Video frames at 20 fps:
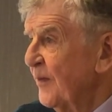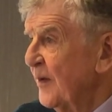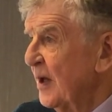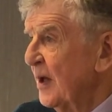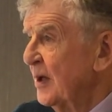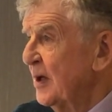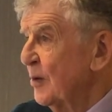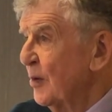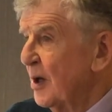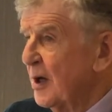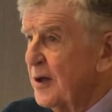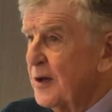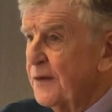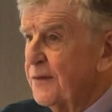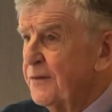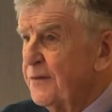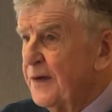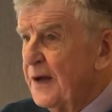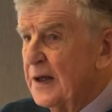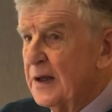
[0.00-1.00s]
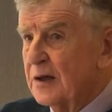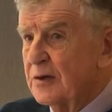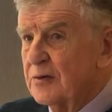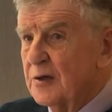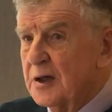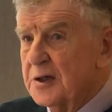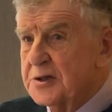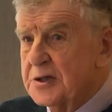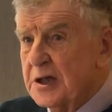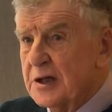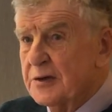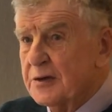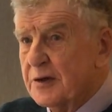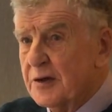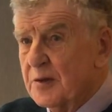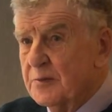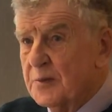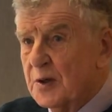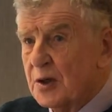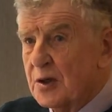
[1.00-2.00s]
And you either fit the criteria of
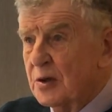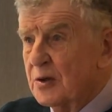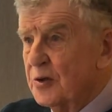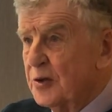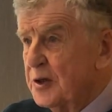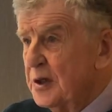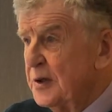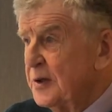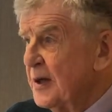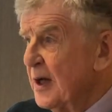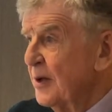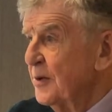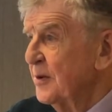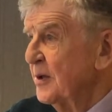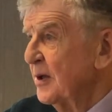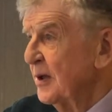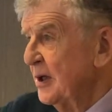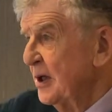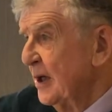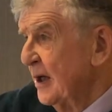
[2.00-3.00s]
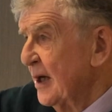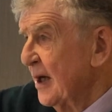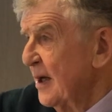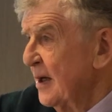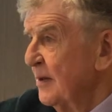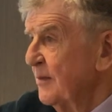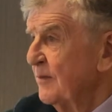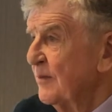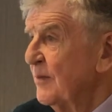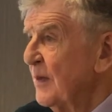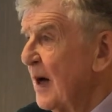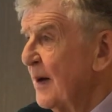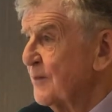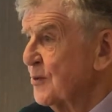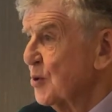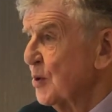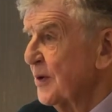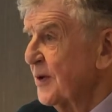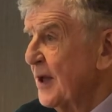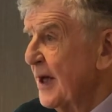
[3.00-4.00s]
the model or you don't, and you get up
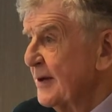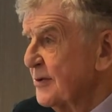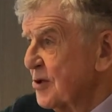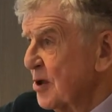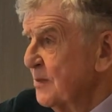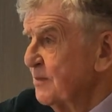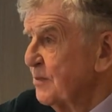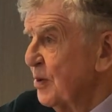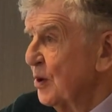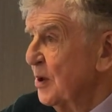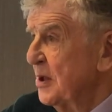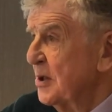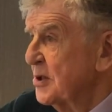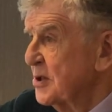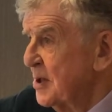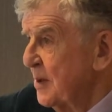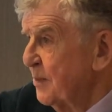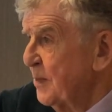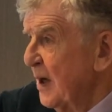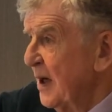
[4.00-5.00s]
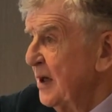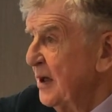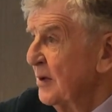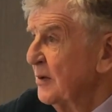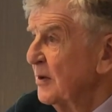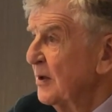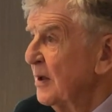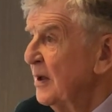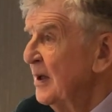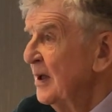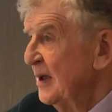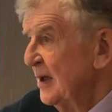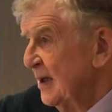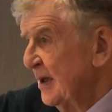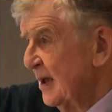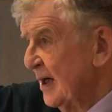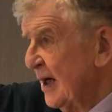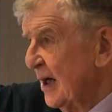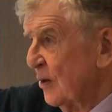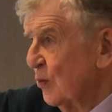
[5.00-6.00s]
to 1,000 points depending on
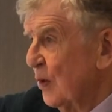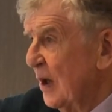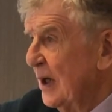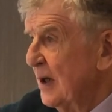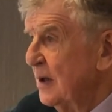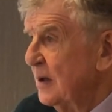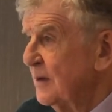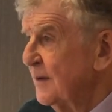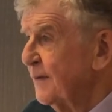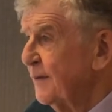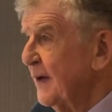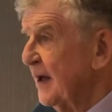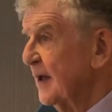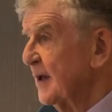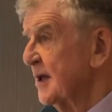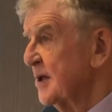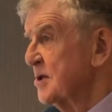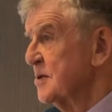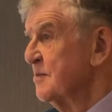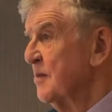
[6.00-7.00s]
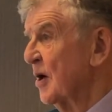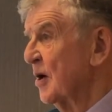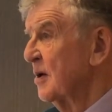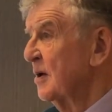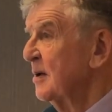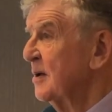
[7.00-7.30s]
how well you fit this model.